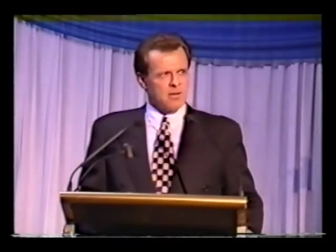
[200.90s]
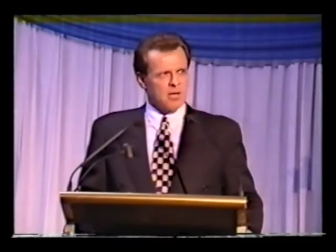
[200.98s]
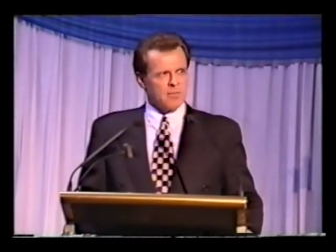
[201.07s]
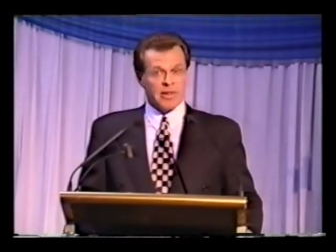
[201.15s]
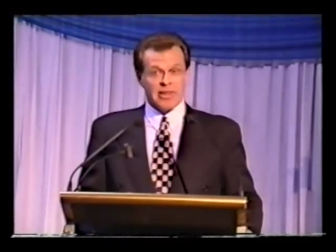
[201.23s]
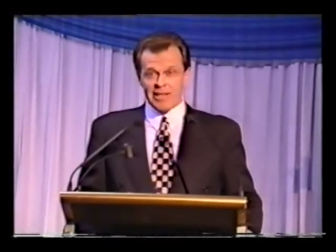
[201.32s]

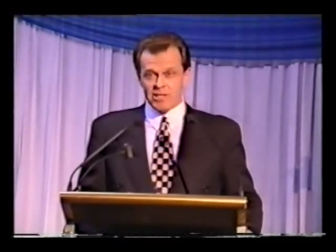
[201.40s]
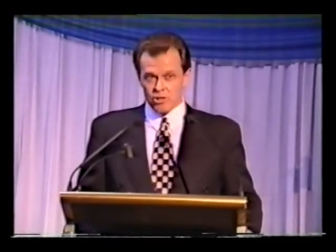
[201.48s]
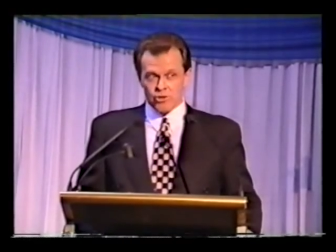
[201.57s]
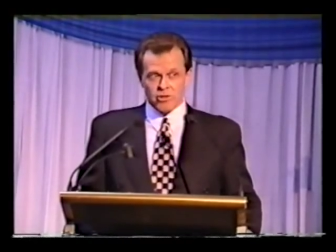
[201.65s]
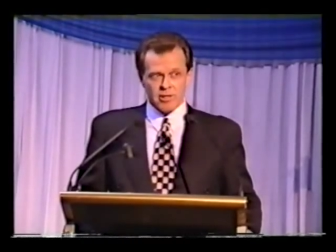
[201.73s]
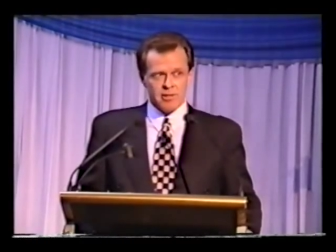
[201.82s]
I mean, that's
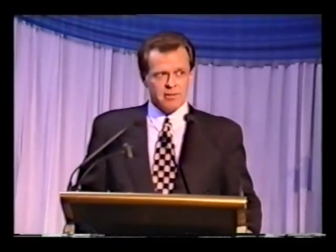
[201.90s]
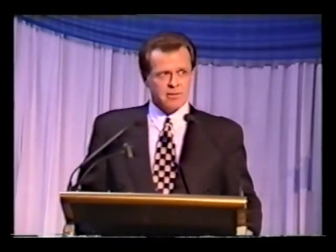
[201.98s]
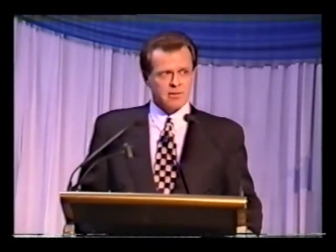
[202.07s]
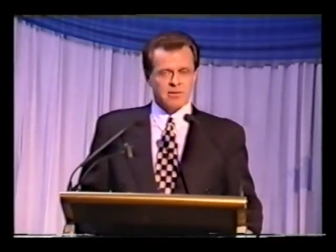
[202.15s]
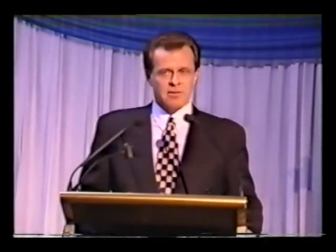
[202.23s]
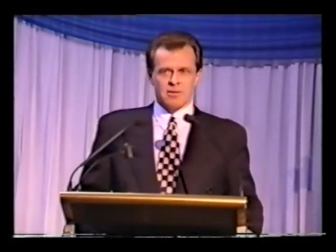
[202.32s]
loyalty.
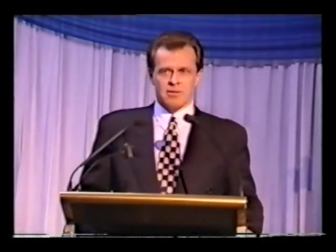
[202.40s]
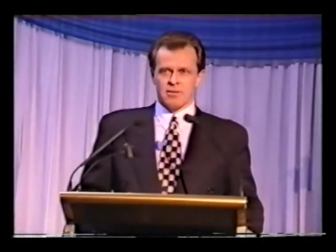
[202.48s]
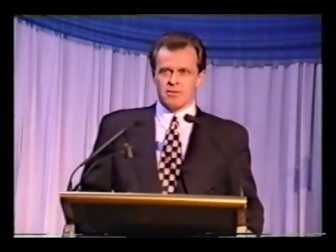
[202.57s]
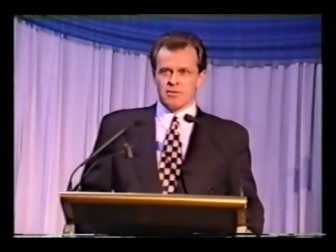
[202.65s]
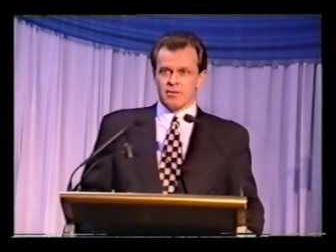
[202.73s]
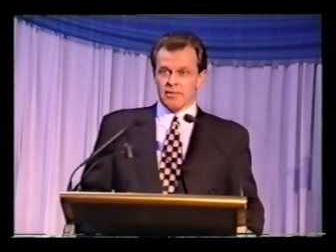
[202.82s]

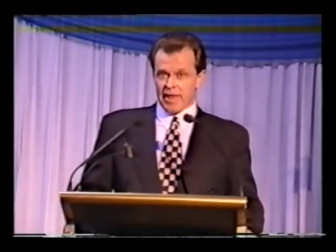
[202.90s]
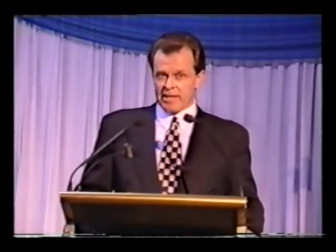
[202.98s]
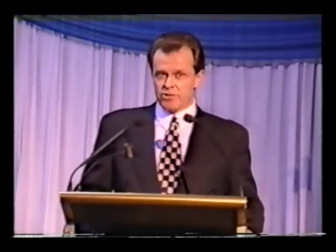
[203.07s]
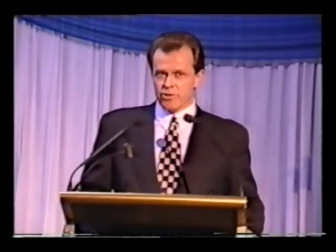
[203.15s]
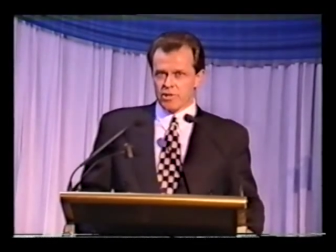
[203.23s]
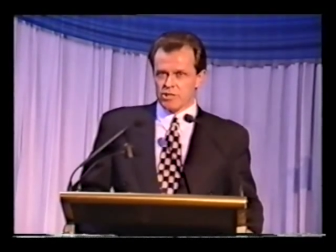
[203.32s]

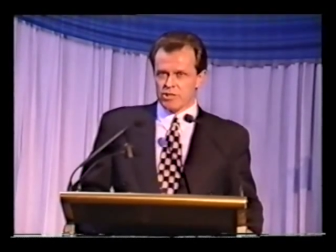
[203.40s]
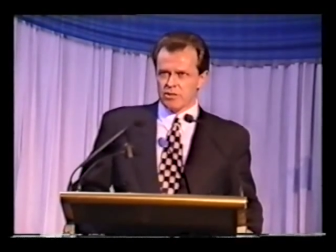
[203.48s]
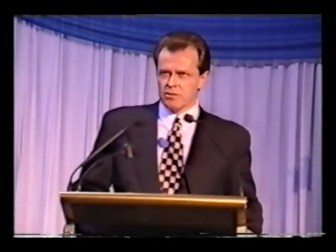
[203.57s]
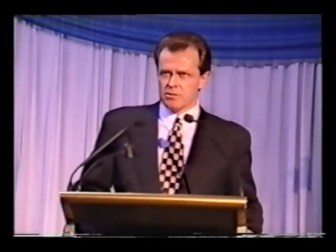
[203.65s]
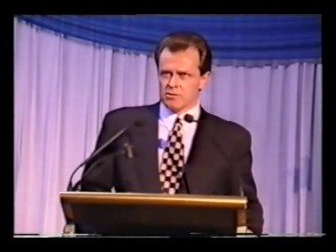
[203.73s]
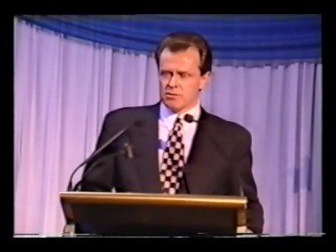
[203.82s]
That's tradition.
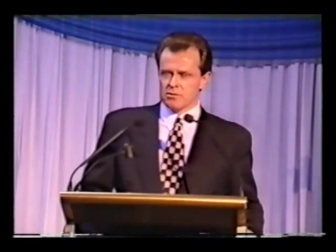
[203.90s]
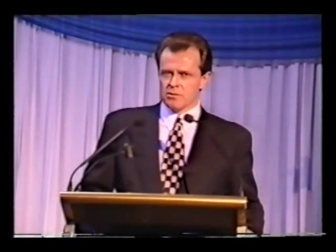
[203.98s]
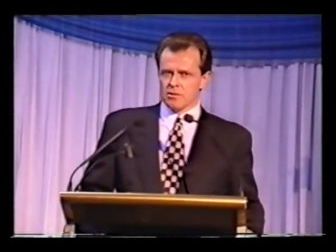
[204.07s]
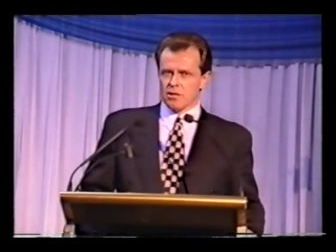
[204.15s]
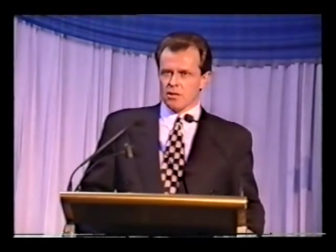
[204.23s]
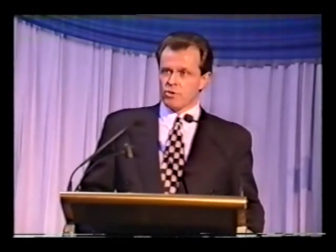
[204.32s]

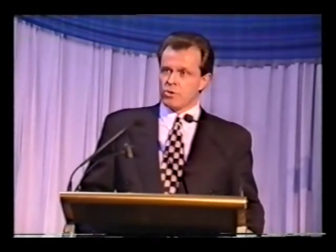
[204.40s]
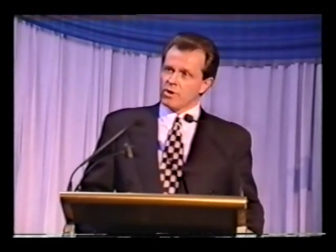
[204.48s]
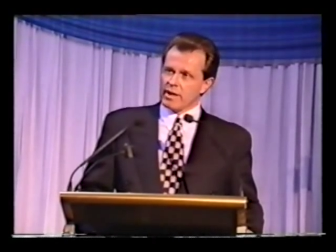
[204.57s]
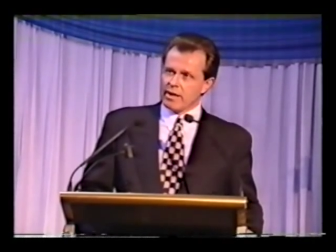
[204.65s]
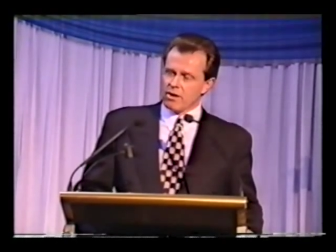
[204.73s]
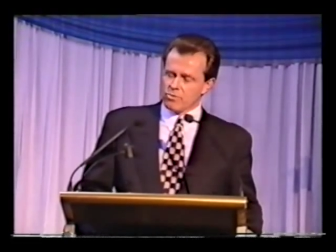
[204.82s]
And we
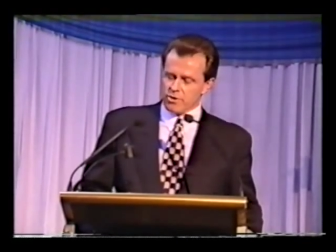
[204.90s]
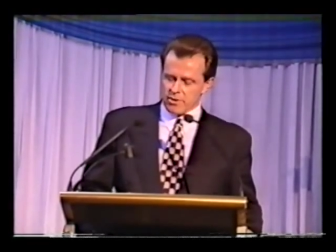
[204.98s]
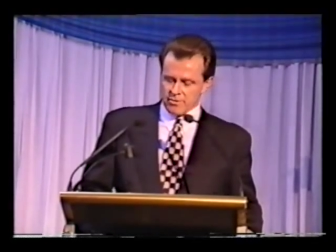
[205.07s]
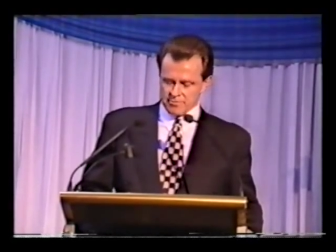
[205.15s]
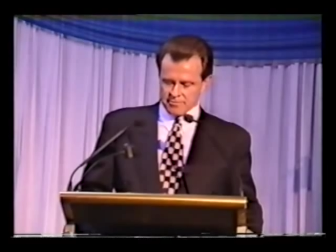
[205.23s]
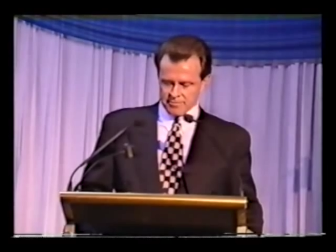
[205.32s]
want to get on with
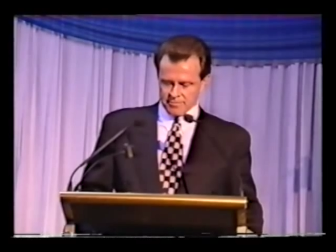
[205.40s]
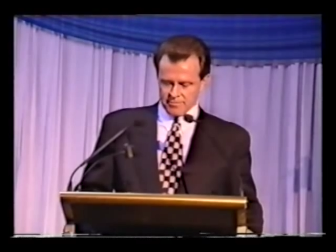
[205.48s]
it.